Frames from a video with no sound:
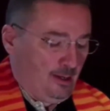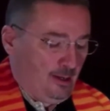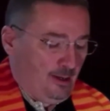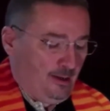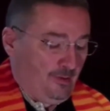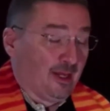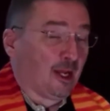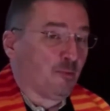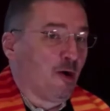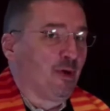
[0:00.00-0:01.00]
Thinking
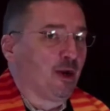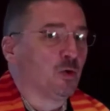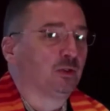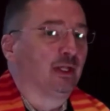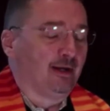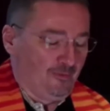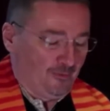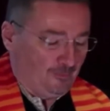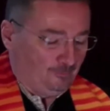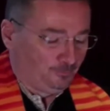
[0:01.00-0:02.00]
about my own life,
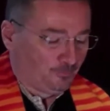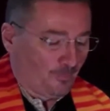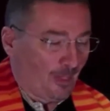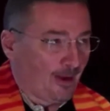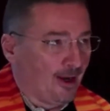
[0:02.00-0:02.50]
I